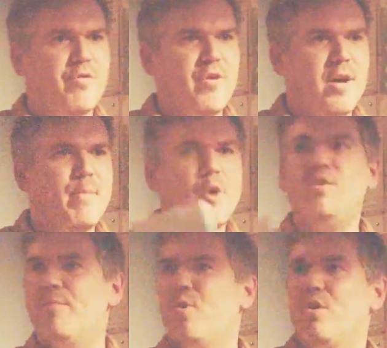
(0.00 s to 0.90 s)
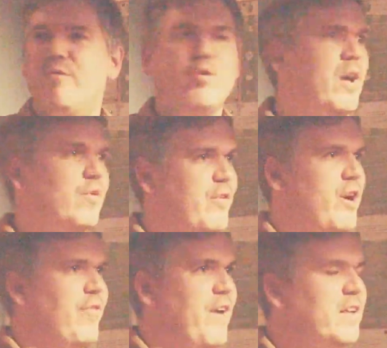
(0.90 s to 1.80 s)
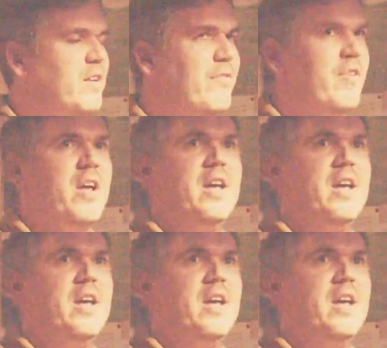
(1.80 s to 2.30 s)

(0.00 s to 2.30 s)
of emotive point of view, that was very effective.